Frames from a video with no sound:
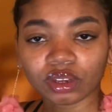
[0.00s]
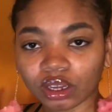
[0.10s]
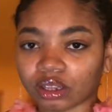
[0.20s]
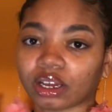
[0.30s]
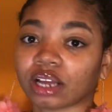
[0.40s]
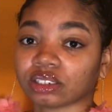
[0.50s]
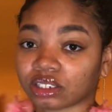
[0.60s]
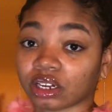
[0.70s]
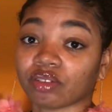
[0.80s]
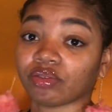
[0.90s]
the kinds of
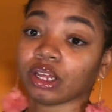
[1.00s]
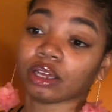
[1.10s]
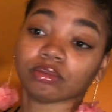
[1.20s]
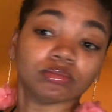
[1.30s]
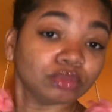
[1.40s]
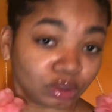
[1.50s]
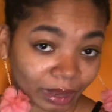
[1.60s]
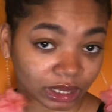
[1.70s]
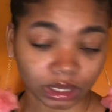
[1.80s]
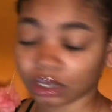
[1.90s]
stuff that you might
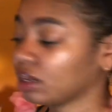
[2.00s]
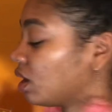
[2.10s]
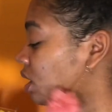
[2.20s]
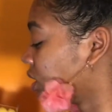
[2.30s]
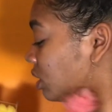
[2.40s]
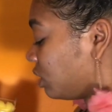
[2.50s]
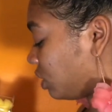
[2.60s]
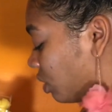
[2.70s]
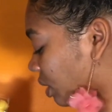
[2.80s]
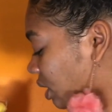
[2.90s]
need.
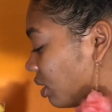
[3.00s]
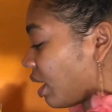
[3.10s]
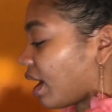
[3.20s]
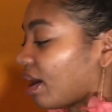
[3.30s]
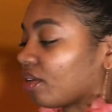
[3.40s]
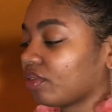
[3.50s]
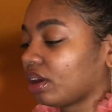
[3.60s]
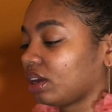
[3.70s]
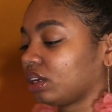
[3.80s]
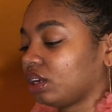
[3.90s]
So here I have
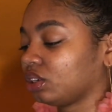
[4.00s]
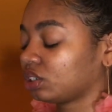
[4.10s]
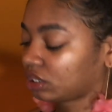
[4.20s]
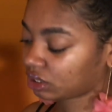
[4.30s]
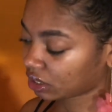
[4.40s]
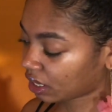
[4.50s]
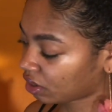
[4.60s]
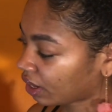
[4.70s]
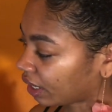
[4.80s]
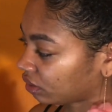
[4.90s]
a kitchen scale.
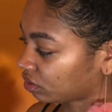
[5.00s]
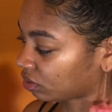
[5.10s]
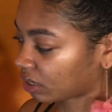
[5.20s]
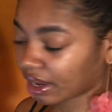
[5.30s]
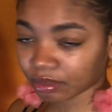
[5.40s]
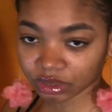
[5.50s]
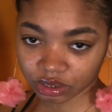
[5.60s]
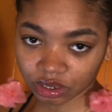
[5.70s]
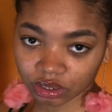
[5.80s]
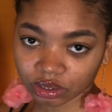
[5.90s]
I got this on
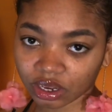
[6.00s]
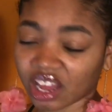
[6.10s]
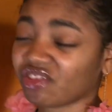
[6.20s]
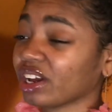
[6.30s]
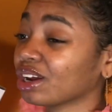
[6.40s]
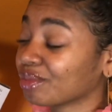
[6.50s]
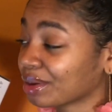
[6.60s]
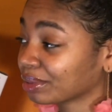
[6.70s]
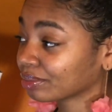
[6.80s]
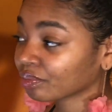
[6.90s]
Amazon. If I can
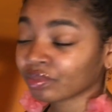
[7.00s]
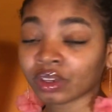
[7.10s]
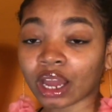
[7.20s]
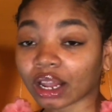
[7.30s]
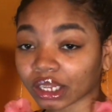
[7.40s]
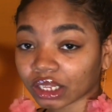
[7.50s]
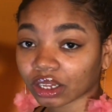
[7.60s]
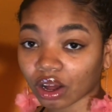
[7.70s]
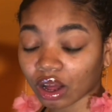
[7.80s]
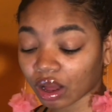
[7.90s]
remember, I'll link
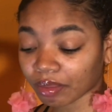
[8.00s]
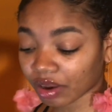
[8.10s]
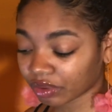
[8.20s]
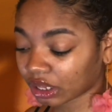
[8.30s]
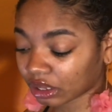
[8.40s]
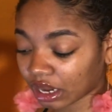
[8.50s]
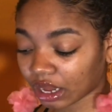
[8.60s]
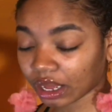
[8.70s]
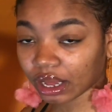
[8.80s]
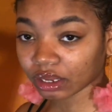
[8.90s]
everything that I
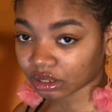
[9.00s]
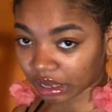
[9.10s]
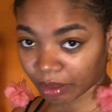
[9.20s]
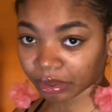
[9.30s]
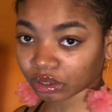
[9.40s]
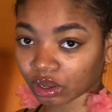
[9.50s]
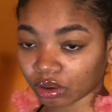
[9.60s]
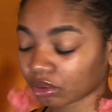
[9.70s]
got down below.